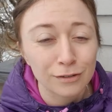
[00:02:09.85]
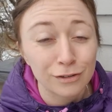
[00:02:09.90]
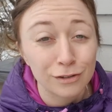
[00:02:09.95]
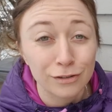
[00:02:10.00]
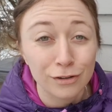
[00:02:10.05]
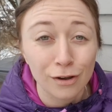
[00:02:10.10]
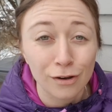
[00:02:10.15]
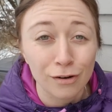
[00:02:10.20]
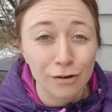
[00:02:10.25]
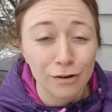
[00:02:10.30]

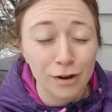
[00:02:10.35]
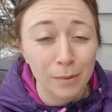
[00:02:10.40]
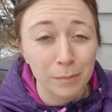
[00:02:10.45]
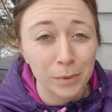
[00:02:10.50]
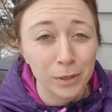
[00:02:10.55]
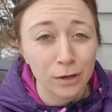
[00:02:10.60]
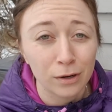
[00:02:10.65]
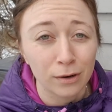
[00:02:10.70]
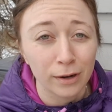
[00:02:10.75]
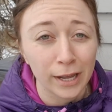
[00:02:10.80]
So I'm
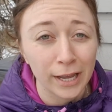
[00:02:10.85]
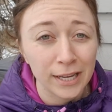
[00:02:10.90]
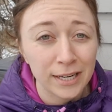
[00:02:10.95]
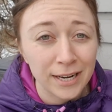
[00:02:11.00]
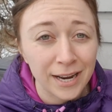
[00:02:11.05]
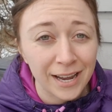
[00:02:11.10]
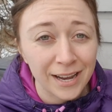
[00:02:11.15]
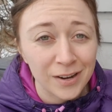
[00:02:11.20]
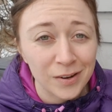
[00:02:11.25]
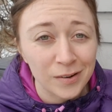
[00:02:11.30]
gonna go ahead
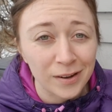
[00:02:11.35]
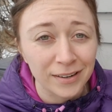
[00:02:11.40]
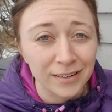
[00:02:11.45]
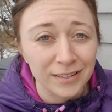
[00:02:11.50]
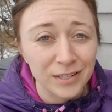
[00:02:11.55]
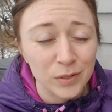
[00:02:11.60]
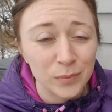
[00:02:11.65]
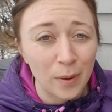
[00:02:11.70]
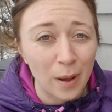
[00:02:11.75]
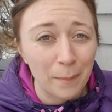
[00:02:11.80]
now
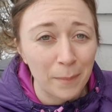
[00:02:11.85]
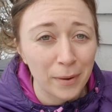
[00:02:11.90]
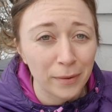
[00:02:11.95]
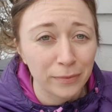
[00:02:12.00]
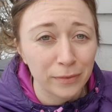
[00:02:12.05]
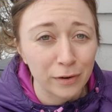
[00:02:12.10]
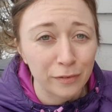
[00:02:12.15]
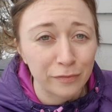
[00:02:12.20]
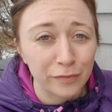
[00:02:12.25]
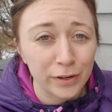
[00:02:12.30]
and swap out
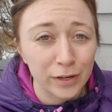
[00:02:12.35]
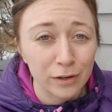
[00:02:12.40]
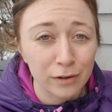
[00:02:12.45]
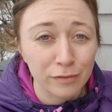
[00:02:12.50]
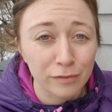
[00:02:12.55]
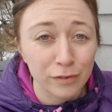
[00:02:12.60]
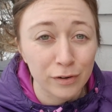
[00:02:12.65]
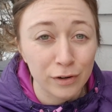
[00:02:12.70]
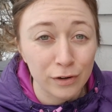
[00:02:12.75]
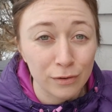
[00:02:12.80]
their feeder
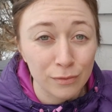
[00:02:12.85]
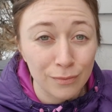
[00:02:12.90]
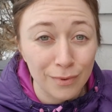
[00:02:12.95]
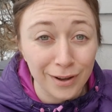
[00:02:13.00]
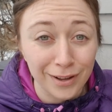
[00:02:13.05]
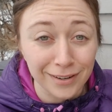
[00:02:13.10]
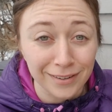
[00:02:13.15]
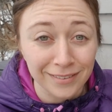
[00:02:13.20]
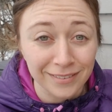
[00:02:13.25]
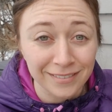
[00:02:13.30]
for a new
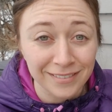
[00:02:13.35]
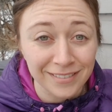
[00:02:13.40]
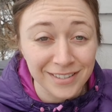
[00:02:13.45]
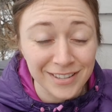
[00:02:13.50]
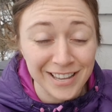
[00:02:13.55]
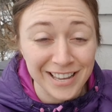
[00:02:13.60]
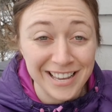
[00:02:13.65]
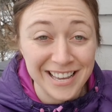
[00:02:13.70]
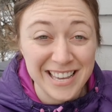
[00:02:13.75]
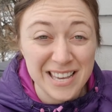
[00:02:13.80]
one so
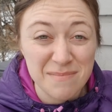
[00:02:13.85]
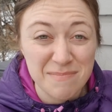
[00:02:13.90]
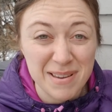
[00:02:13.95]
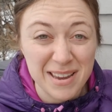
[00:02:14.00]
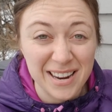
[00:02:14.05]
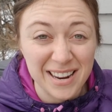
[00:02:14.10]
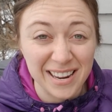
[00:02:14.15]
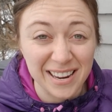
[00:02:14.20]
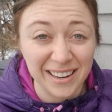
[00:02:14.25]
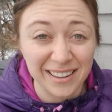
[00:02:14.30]
they can keep
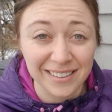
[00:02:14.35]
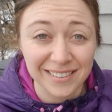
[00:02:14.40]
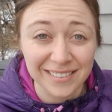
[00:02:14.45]
eating.